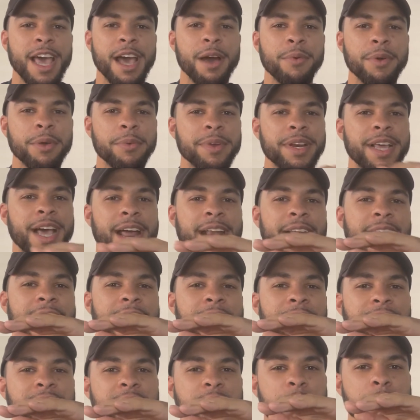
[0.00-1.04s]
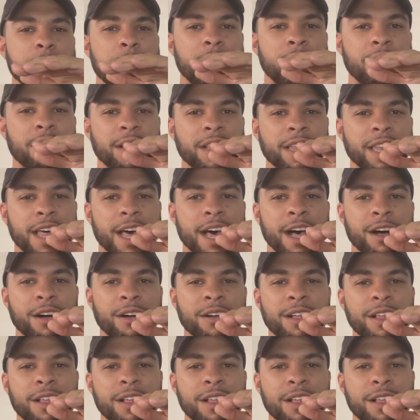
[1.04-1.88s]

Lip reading: And we would kind of have this parallel,